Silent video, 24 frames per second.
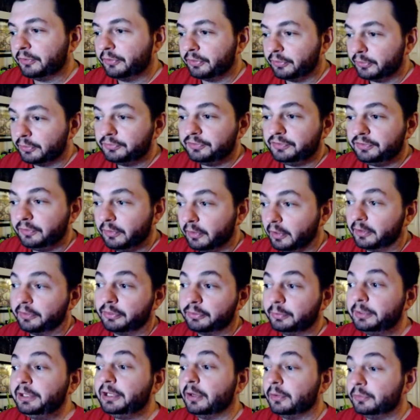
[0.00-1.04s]
thir- uh,
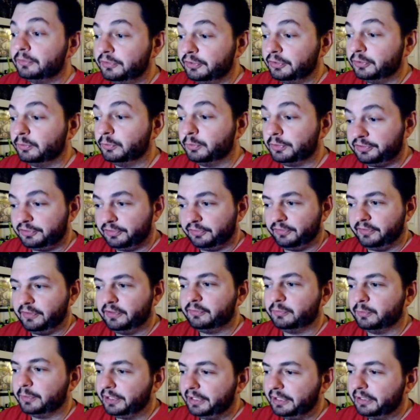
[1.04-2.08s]
302, which is
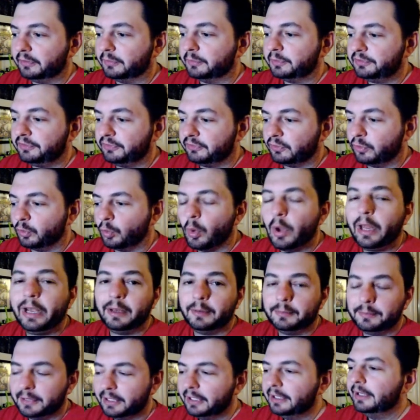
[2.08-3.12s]
this one here, which is
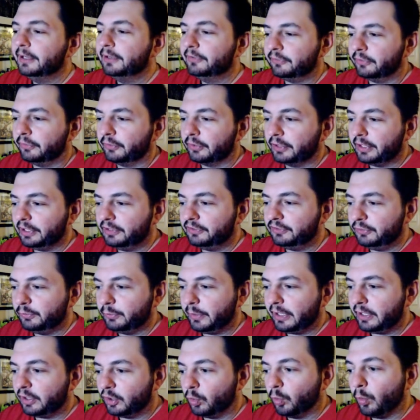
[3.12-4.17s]
Gwenom. So they're going to do
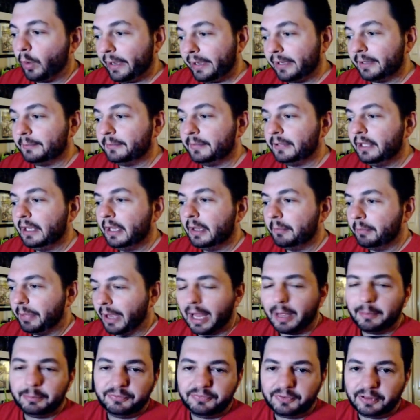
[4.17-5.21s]
a Gwenom
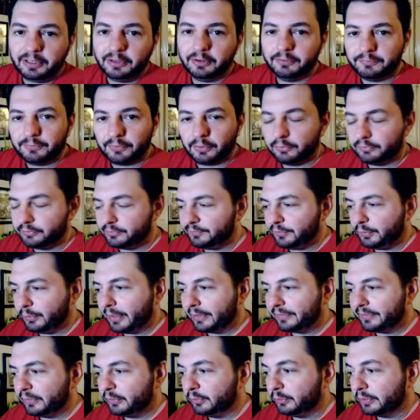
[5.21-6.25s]
pop figure for those of you
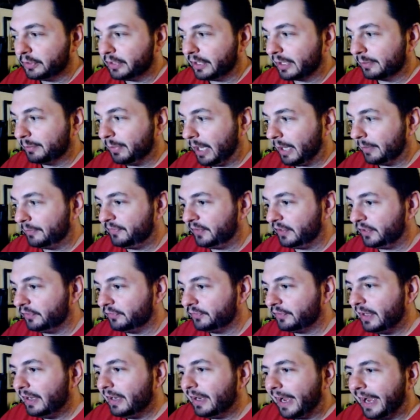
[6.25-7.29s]
out there who collect pop figures.
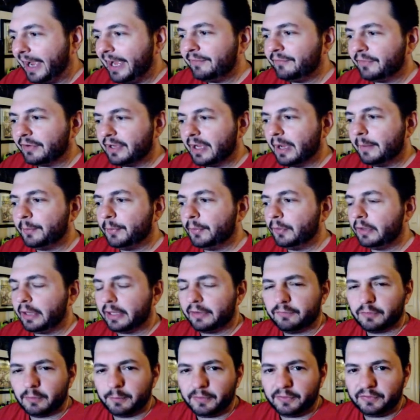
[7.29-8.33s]
I have a couple like
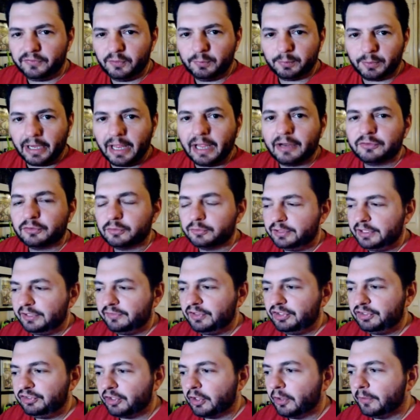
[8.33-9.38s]
from the Supernatural
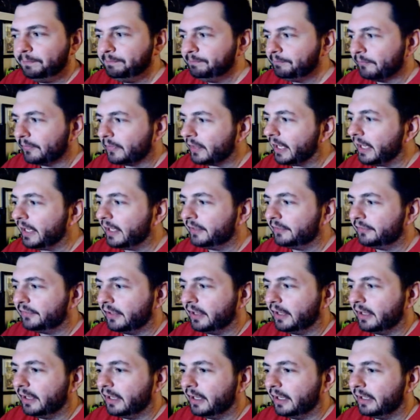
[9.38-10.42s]
TV show and
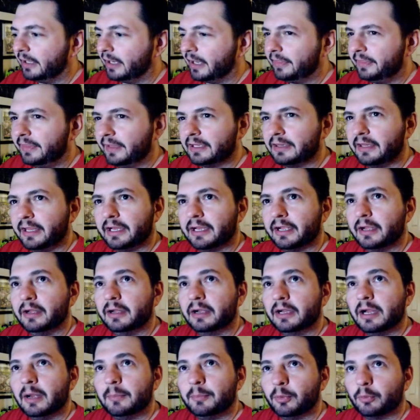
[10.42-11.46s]
uh, and I think like a
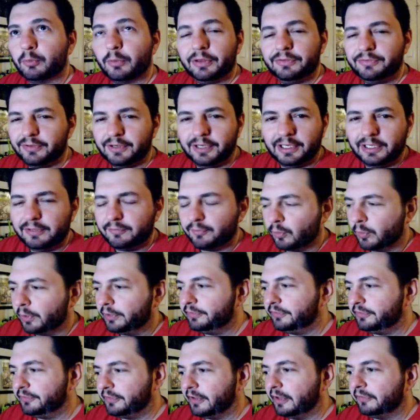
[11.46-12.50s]
couple Resident Evil
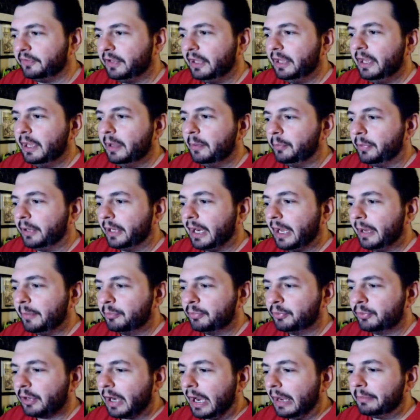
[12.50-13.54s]
ones and stuff. But I
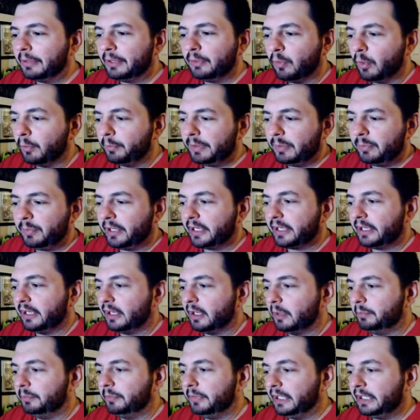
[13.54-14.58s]
probably won't be picking
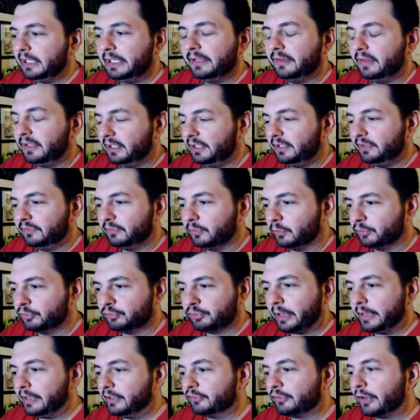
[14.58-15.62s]
up any of these or
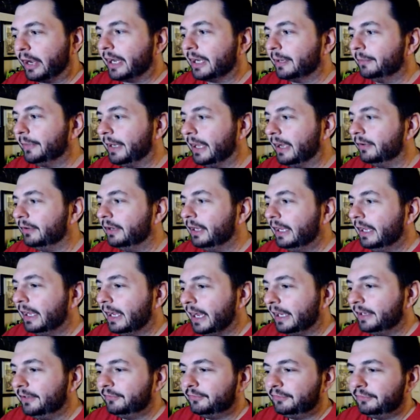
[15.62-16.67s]
try to track them down.
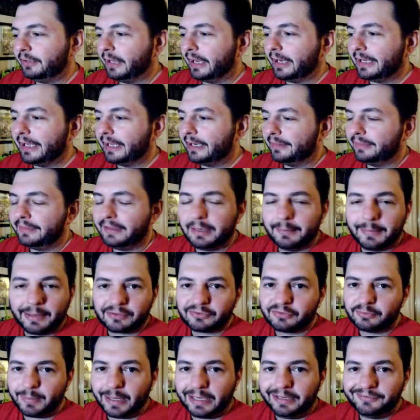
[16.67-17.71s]
I just I got to think about
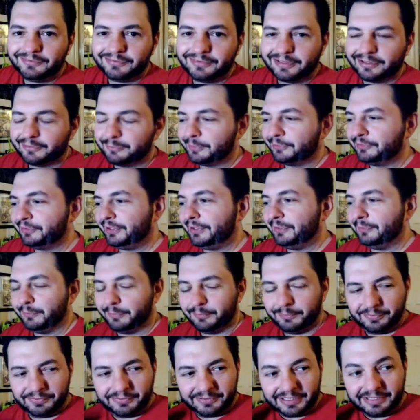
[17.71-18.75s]
space, especially
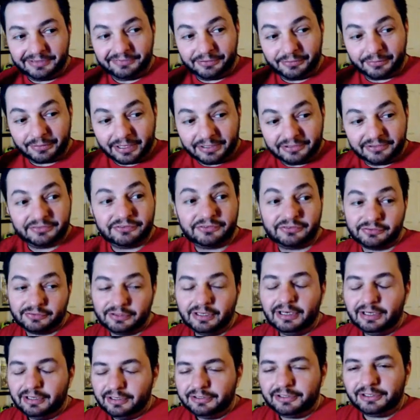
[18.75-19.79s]
considering I just
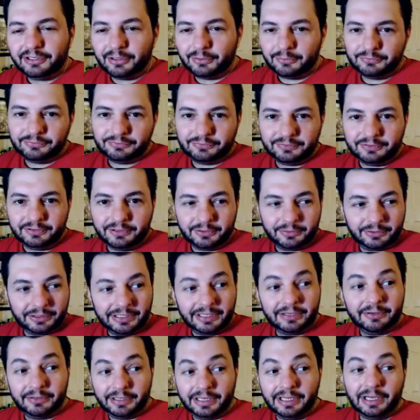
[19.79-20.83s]
you know you know
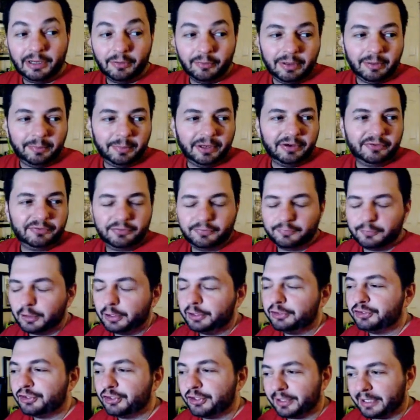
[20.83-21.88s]
get, getting rid of a bunch of
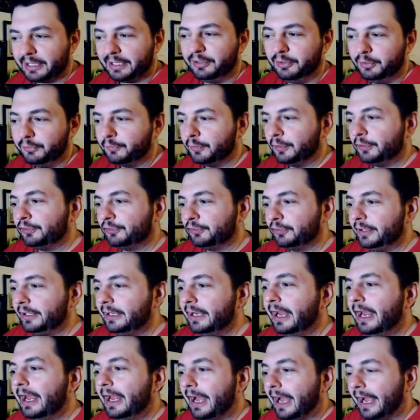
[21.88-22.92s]
furniture to get new furniture in.
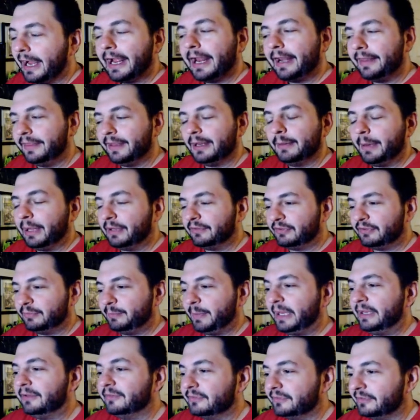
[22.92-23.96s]
I got to think about
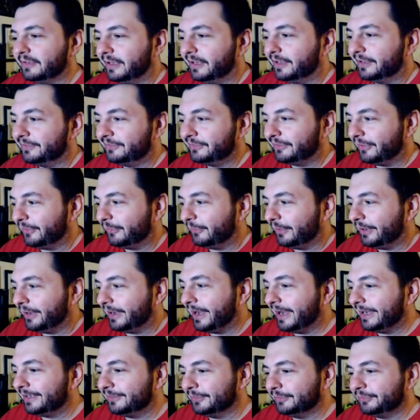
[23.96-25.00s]
space, uh, so uh,
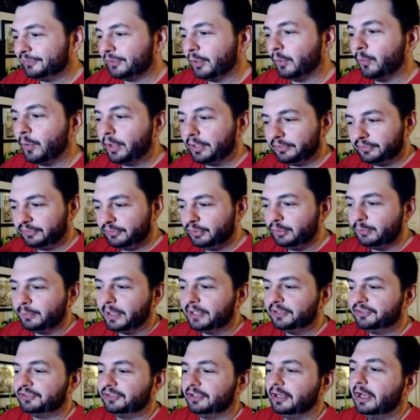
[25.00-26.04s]
I just don't want too
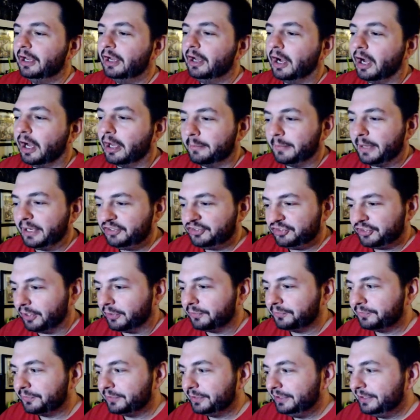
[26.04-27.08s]
much on my
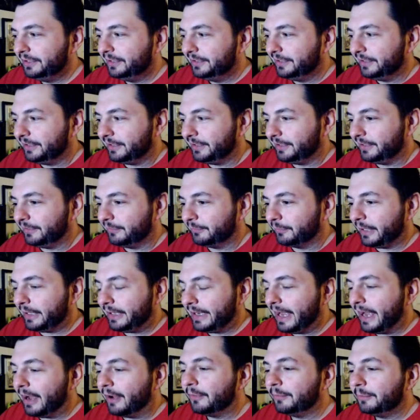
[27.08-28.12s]
shelf. Uh, right
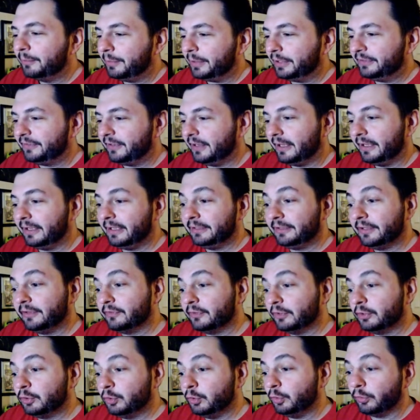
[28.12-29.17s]
now, but uh, it does
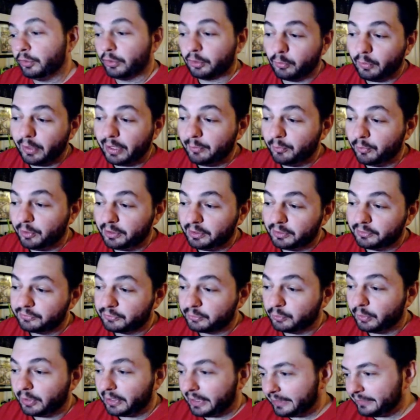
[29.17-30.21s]
look cool. The Gwenom one looks
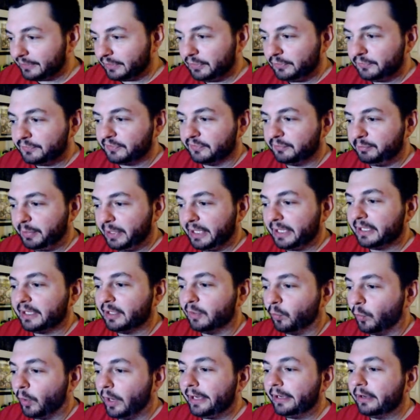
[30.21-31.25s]
cool. I like the use of pink and
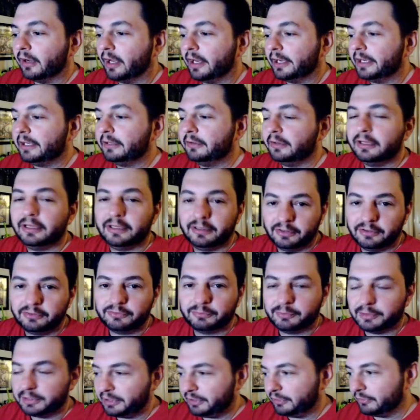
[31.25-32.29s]
white on it. It looks
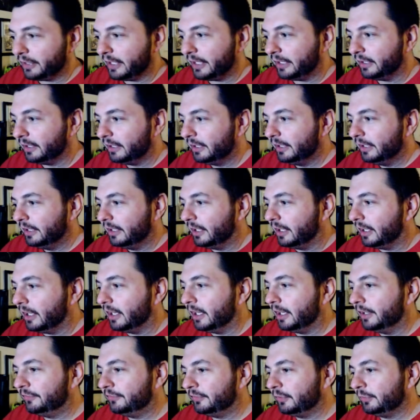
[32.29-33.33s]
really great.
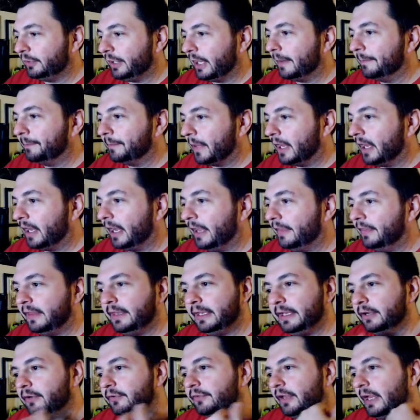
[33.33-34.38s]
Uh, so yeah, uh, and then
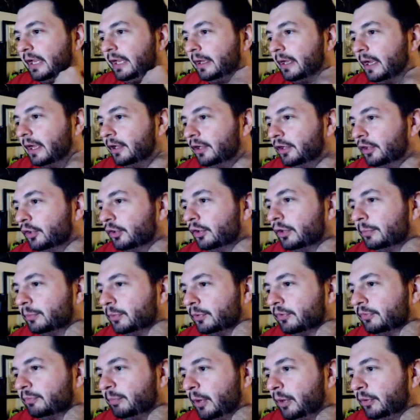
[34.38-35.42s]
here's a, a
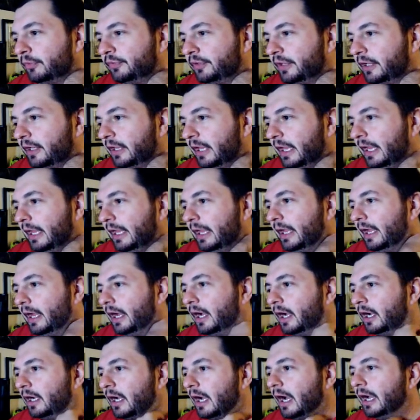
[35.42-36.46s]
Nerdables posted
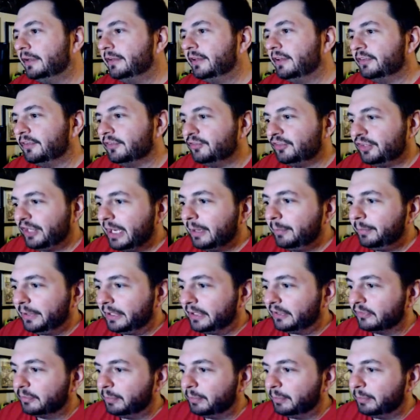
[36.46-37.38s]
uh, Contest of Champions